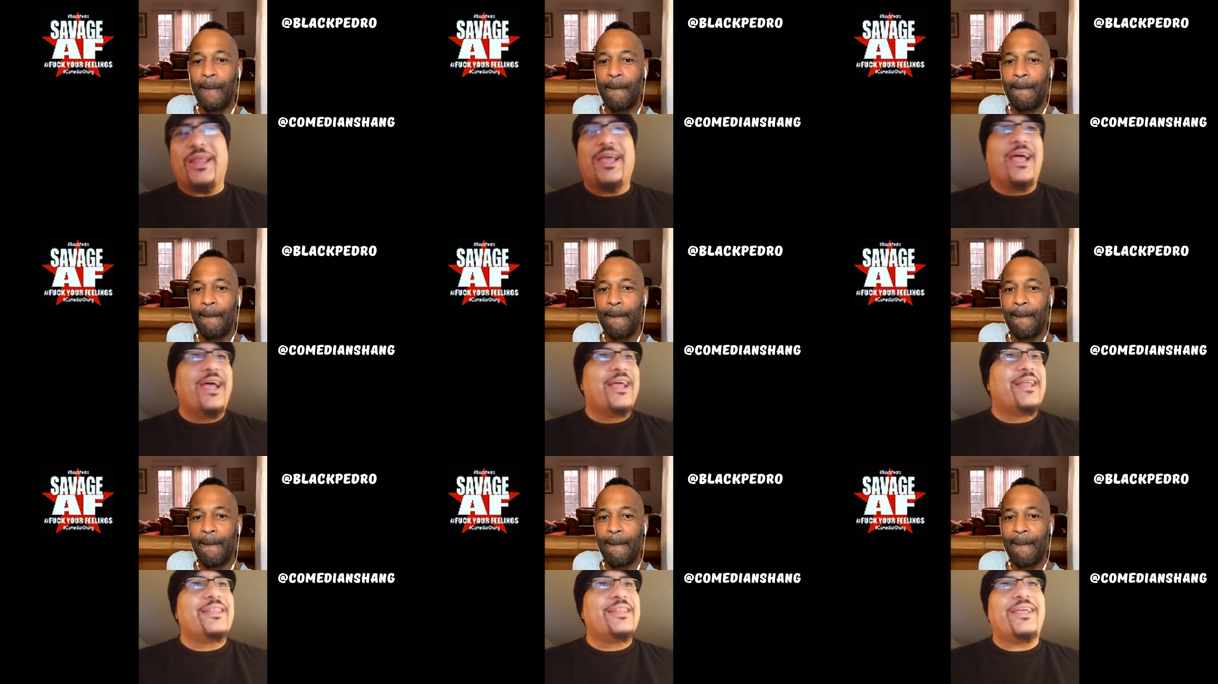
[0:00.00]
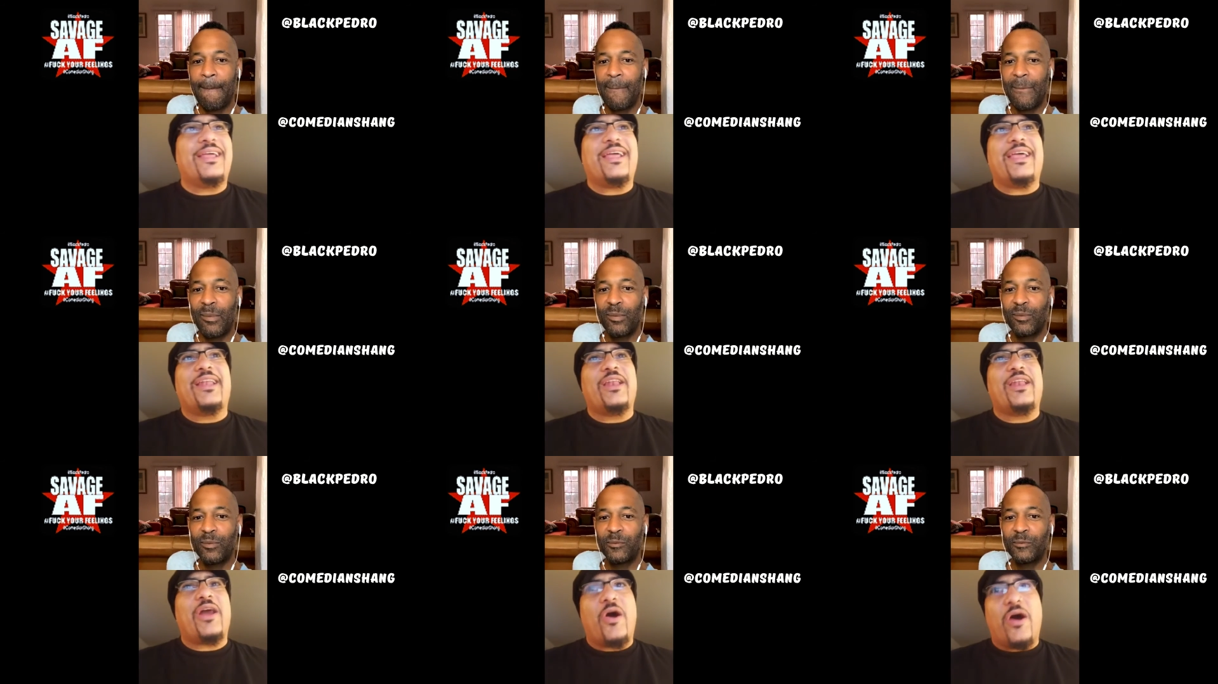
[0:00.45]
Speaker 1: And
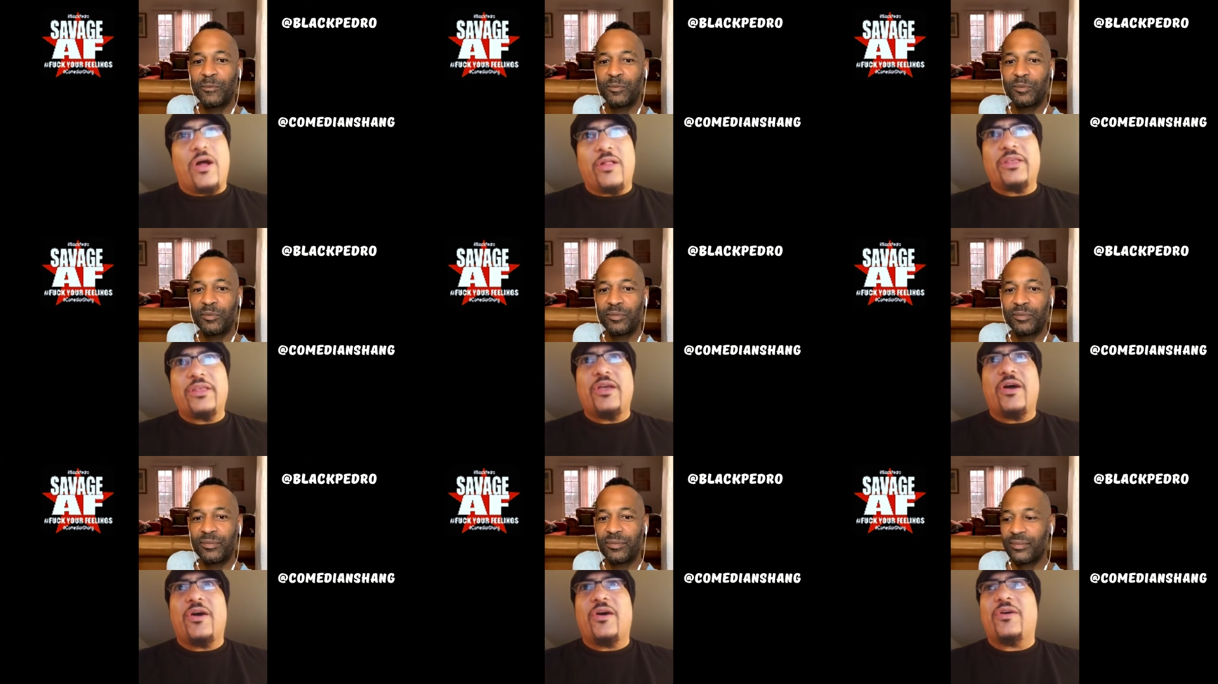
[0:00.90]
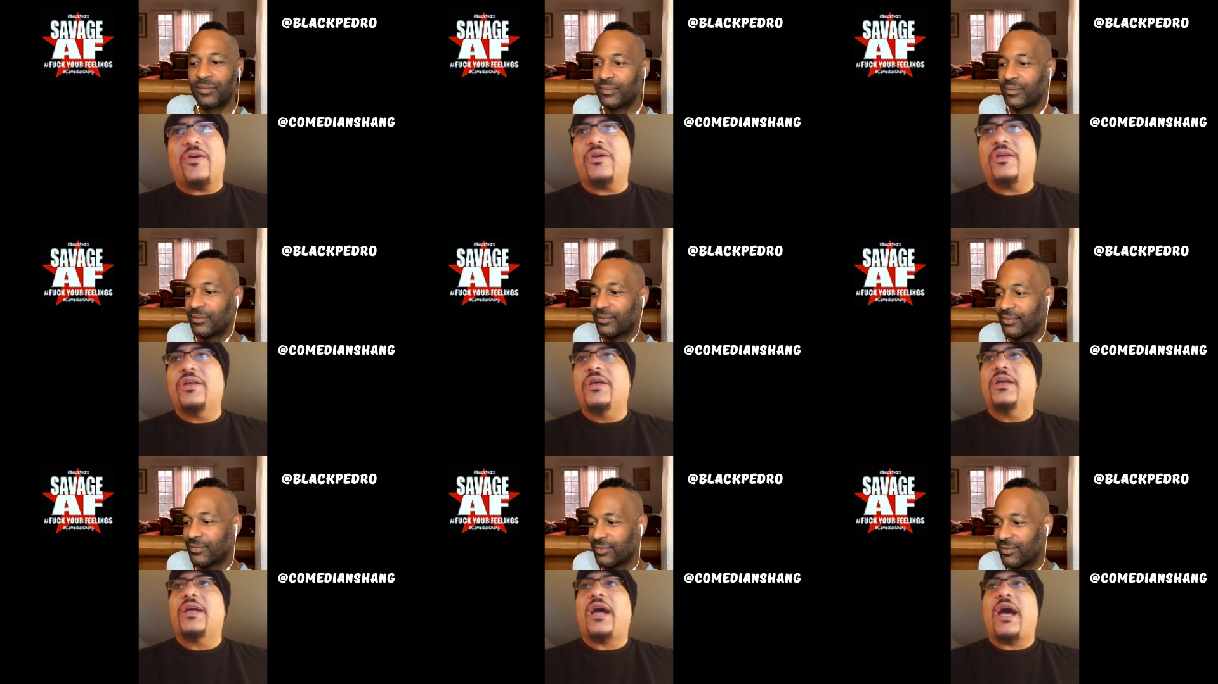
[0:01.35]
all y'all,
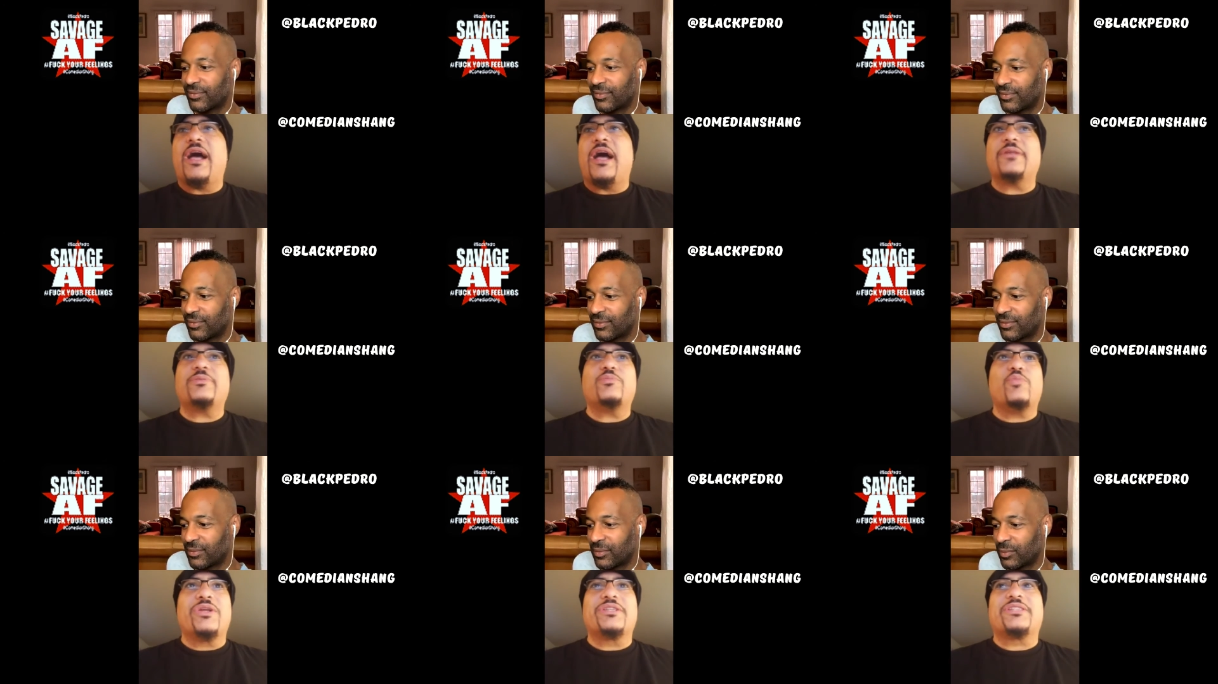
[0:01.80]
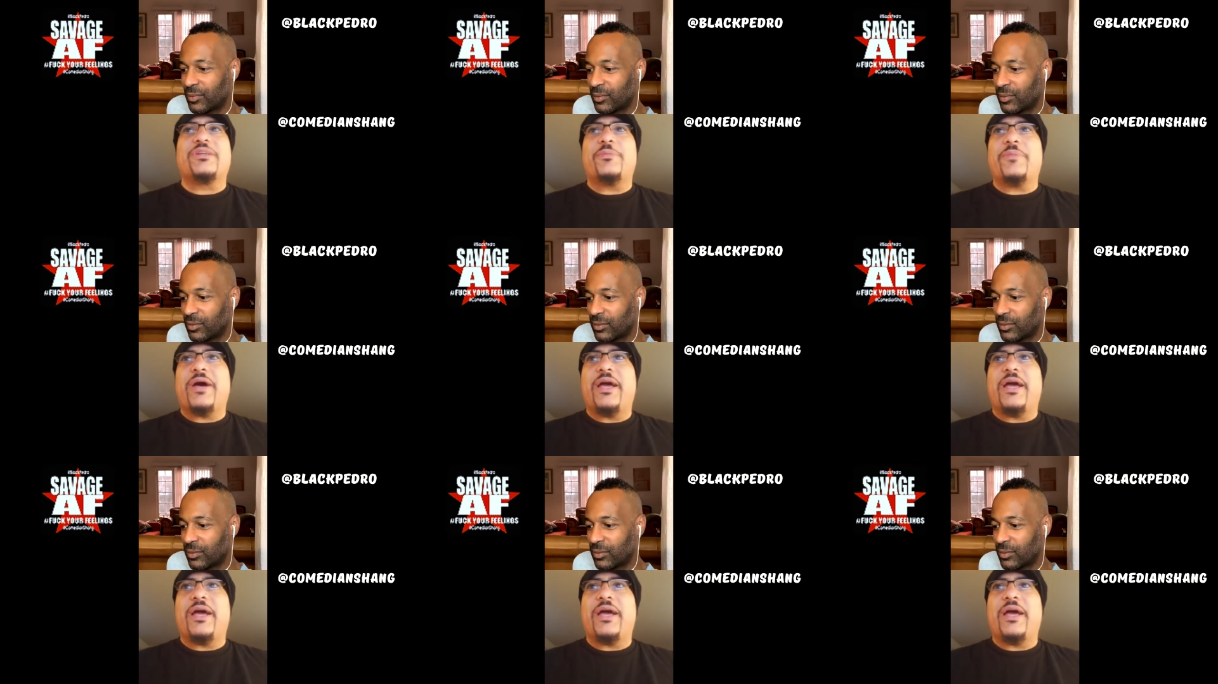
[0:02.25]
I want somebody to